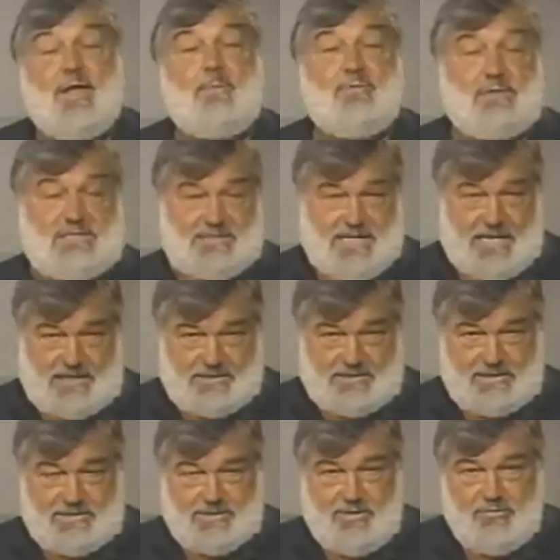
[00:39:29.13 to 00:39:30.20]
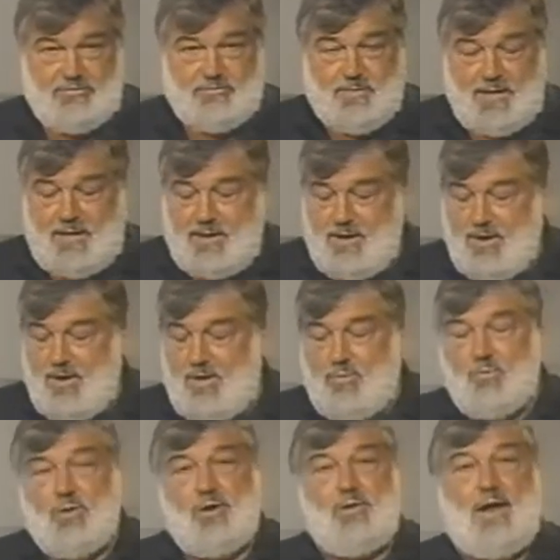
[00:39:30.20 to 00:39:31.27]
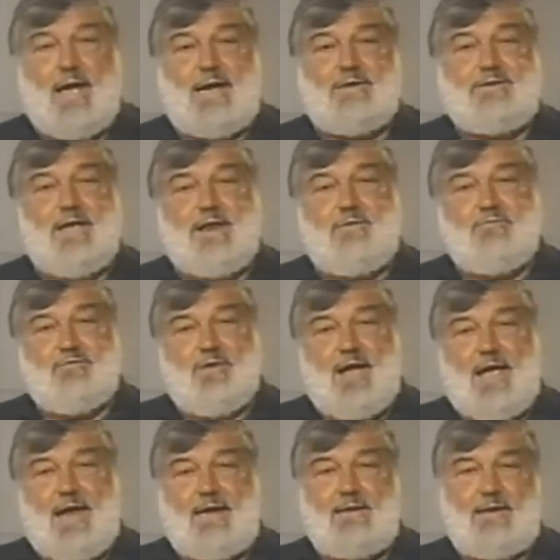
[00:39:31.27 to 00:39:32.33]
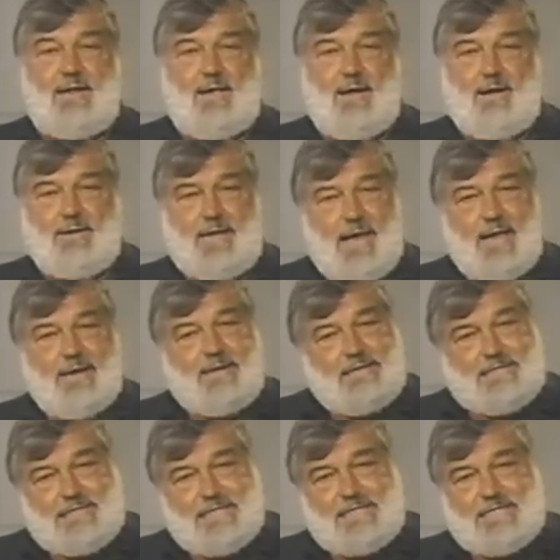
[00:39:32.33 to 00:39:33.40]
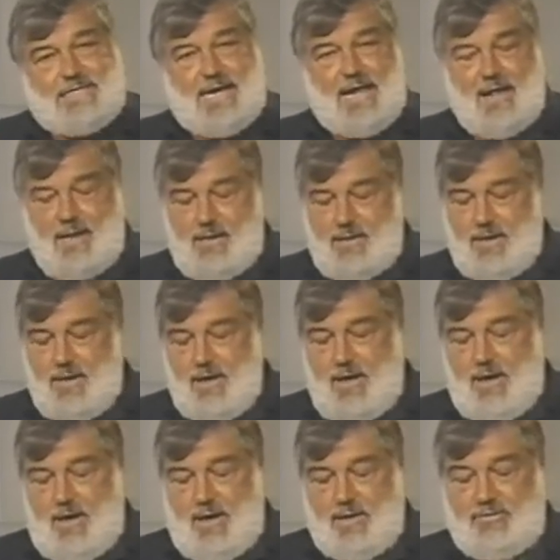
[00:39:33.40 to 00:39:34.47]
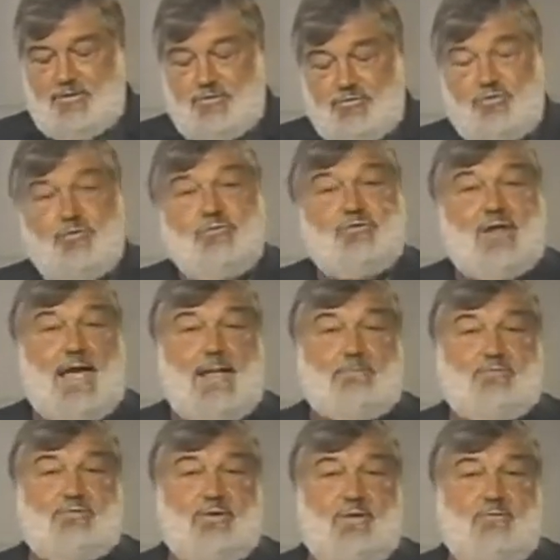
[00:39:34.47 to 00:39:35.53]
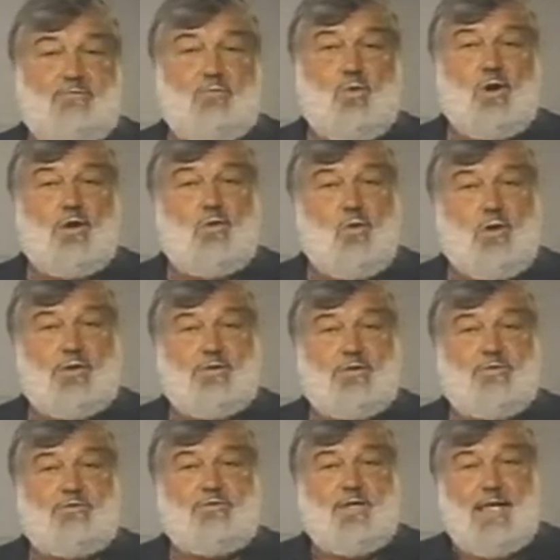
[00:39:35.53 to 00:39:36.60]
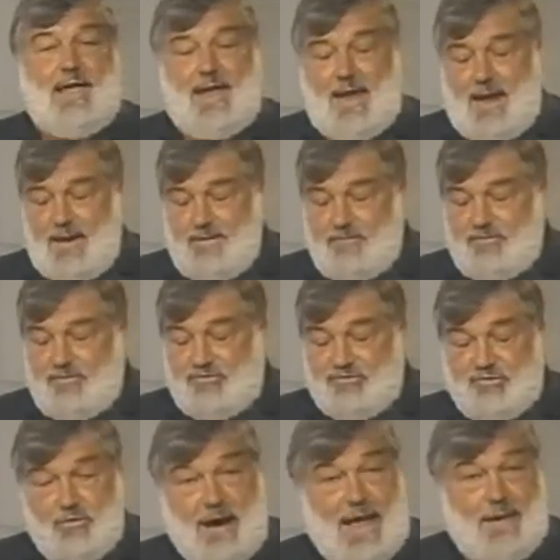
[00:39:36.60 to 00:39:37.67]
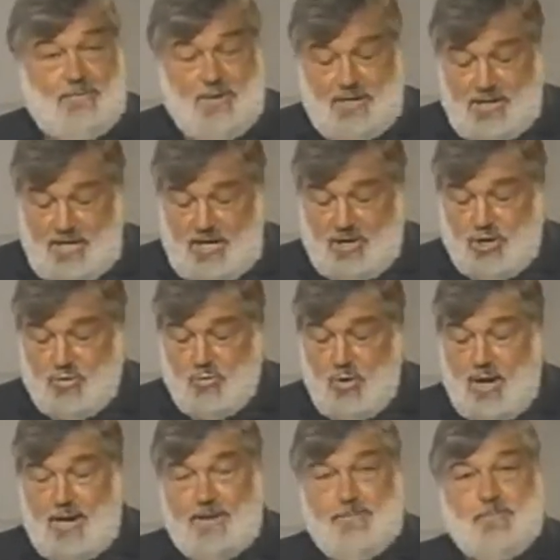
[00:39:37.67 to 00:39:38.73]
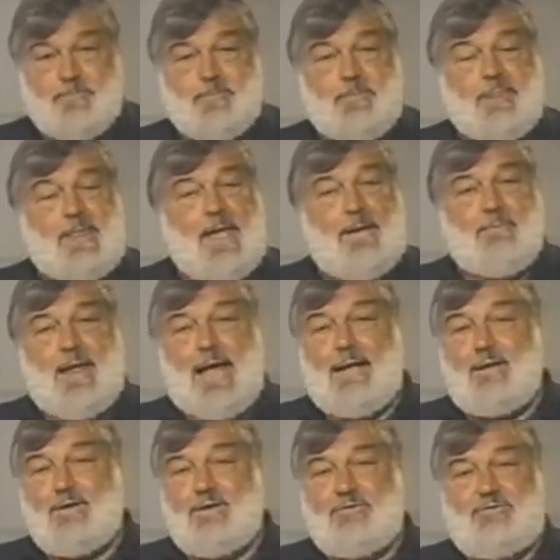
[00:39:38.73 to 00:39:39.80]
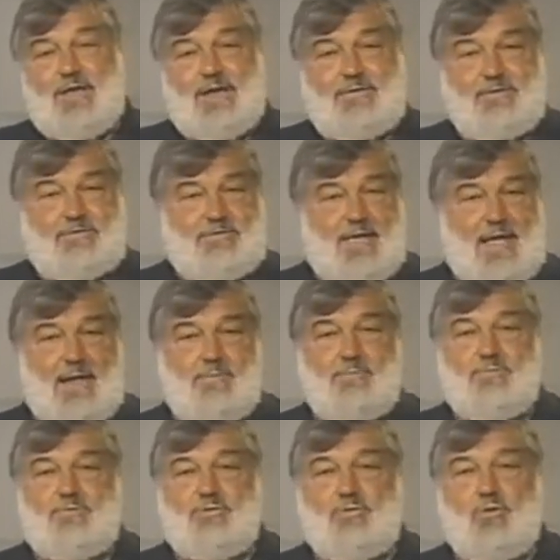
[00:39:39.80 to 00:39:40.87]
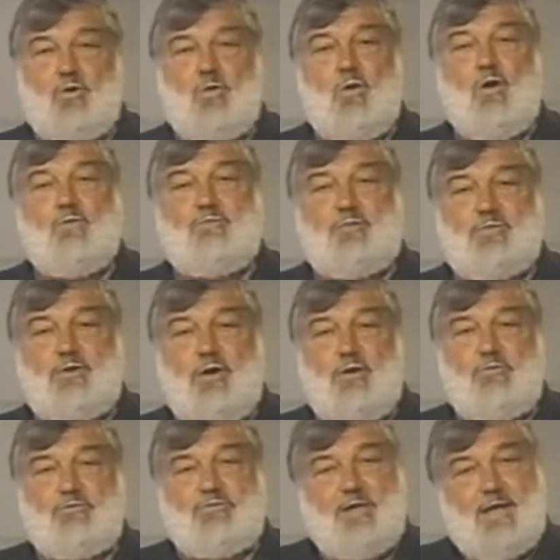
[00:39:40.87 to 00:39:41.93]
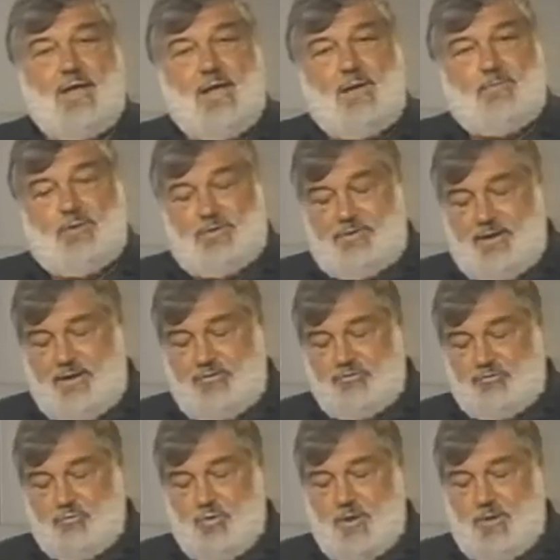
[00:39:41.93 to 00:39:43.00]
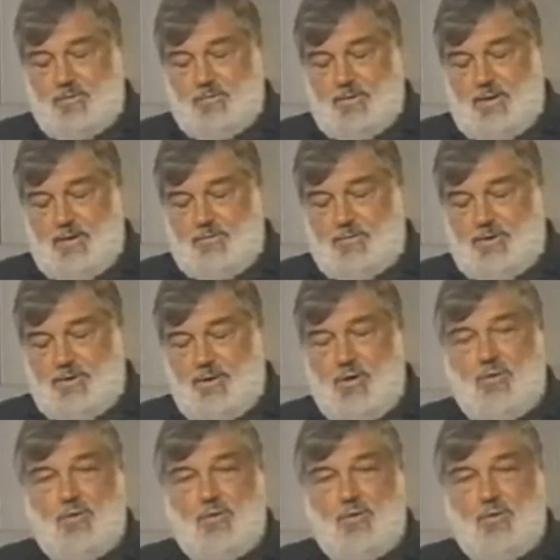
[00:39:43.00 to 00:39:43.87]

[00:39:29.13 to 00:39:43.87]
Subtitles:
number 6, excuse me, we're identifying again in detail the 2 types of work orders and describing each one. I'm not going to take the time to go over those, but these were